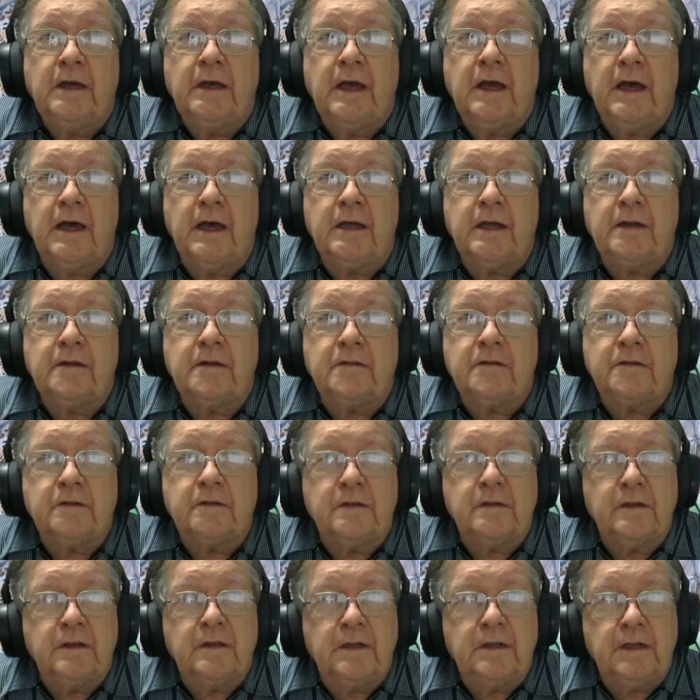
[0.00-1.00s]
and
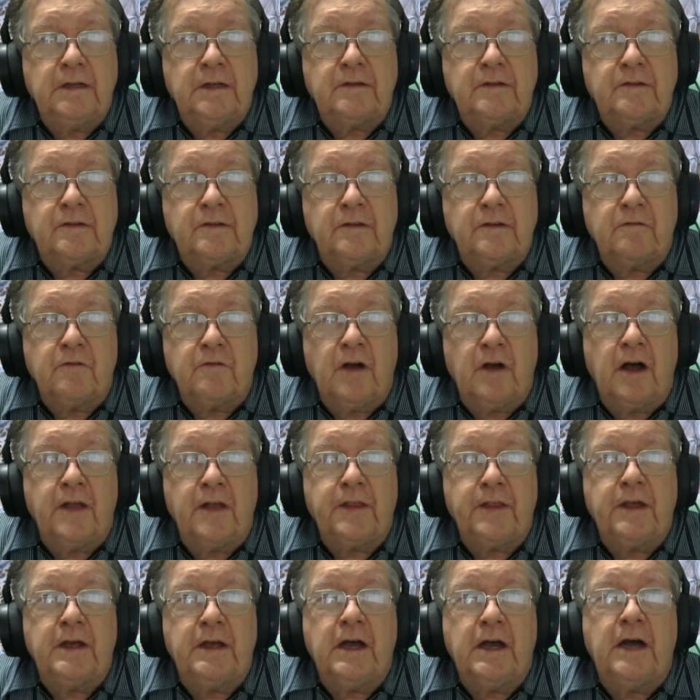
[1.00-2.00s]
it's a
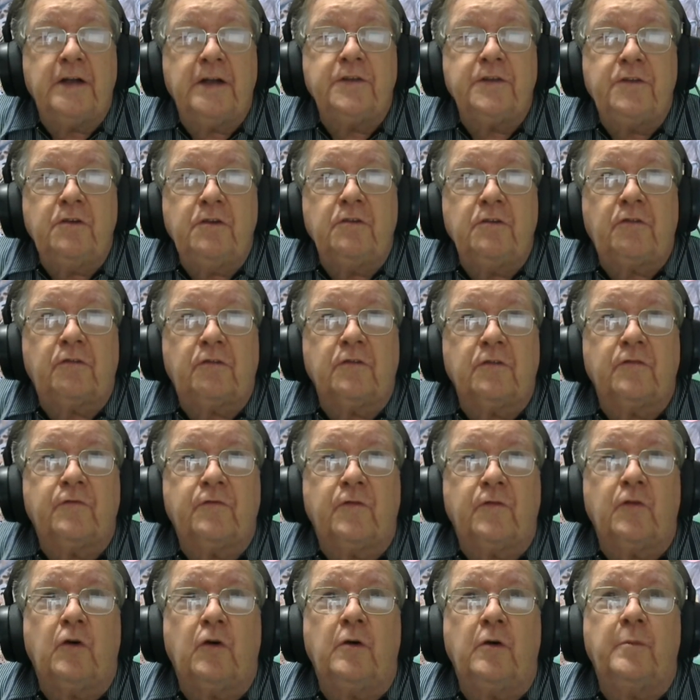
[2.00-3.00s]
rather unusual
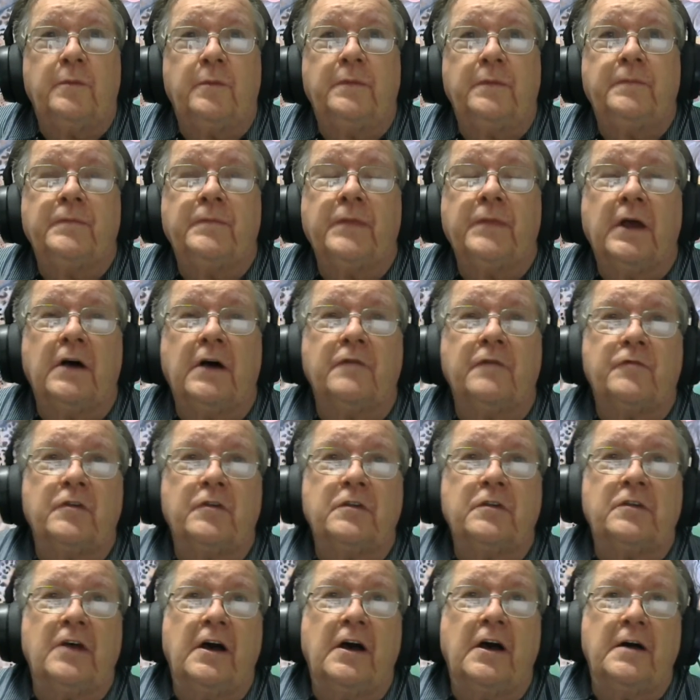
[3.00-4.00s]
form of
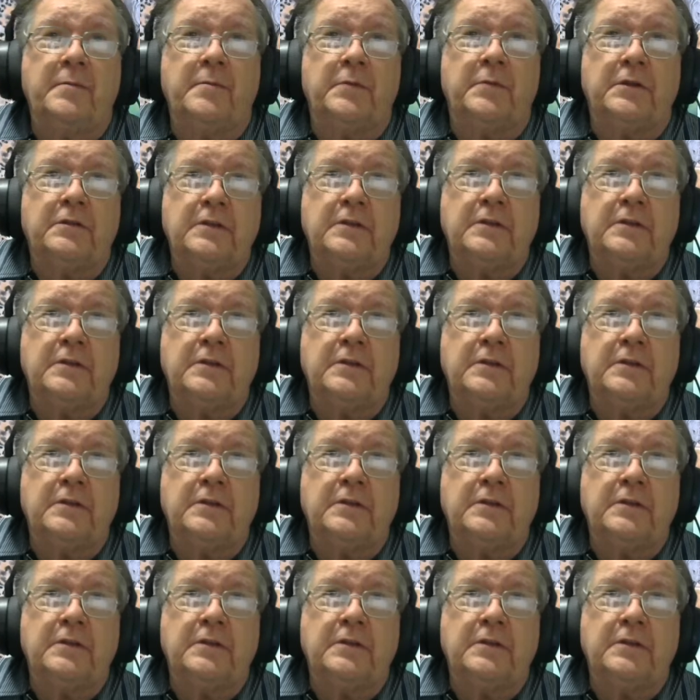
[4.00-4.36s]
retirement.